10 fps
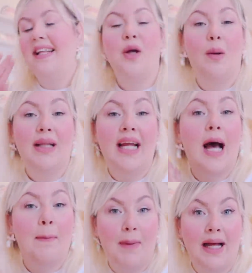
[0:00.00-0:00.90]
Normally
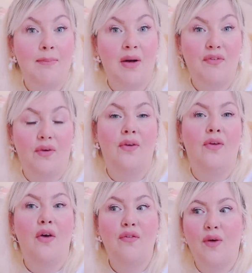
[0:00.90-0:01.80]
I ban my
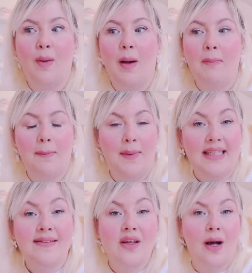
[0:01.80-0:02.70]
phone from my
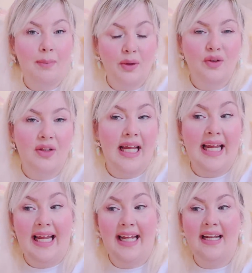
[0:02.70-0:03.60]
bed, so I plug
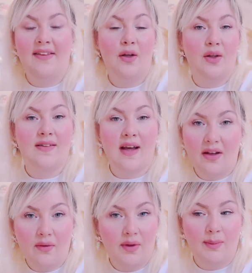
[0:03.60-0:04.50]
it in at the other
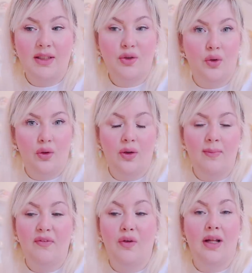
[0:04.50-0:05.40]
side of the room and I don't look at
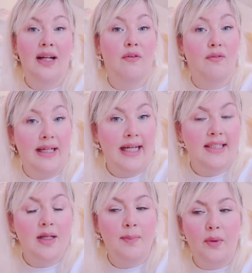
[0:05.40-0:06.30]
my phone and I
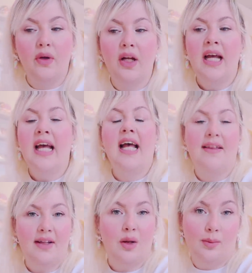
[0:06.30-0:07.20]
read a book,
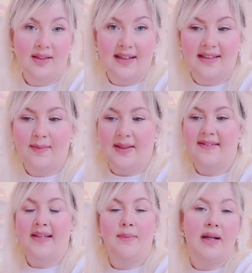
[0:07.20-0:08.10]
and that normally sends me to
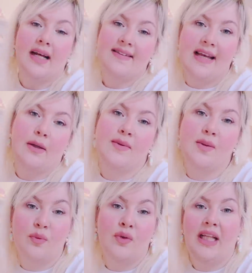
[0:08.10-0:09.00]
sleep, and I set up
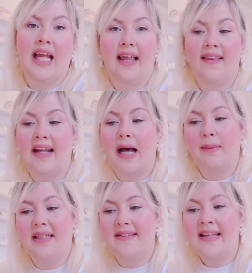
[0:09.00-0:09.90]
some really healthy
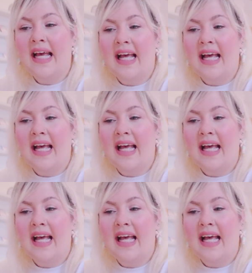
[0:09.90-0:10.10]
habits.